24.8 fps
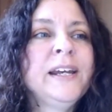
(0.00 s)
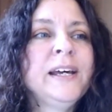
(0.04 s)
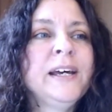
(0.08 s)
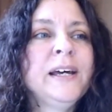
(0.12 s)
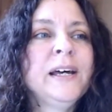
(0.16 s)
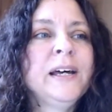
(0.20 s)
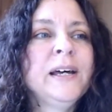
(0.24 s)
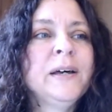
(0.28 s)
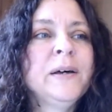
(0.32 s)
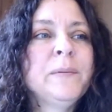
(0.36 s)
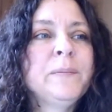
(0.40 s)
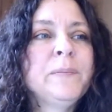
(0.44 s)

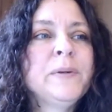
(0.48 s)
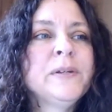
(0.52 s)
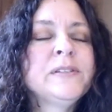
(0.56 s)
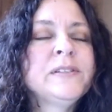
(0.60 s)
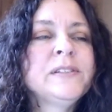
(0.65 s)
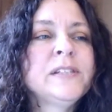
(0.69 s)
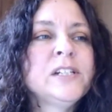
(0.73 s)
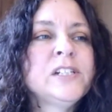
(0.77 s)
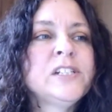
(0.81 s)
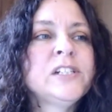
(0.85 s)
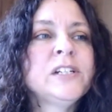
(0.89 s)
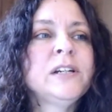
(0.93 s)
a
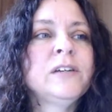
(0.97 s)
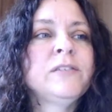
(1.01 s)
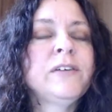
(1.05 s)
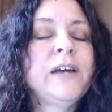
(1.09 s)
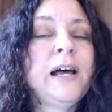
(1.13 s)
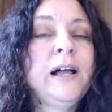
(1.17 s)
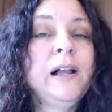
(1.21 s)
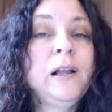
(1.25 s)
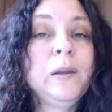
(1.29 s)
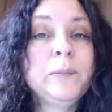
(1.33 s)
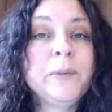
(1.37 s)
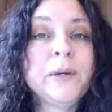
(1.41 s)
position of
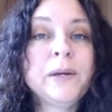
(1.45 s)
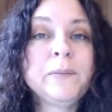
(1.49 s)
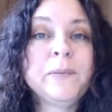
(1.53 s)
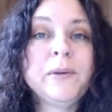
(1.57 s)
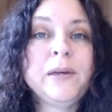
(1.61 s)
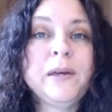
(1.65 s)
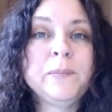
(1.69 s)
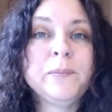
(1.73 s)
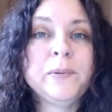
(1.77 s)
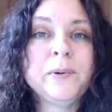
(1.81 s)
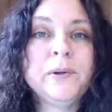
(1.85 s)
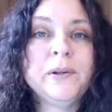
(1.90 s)
helping
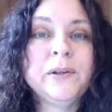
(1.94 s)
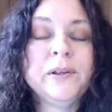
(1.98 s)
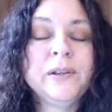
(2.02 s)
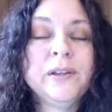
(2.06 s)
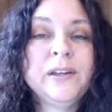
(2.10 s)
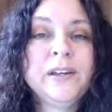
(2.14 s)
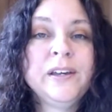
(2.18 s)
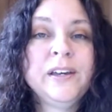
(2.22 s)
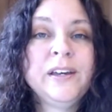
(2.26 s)
people.